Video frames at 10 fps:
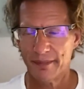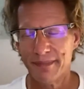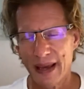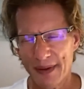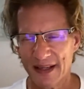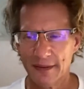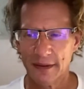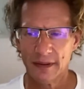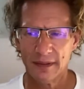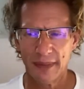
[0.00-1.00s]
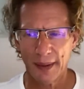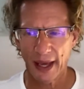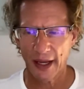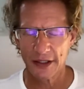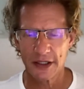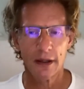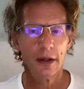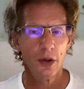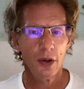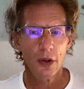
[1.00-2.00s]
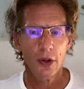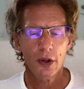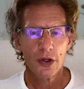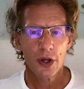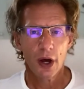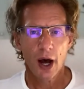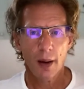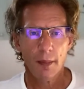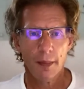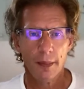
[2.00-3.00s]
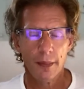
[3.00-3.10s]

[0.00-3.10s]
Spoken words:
Maybe 8. I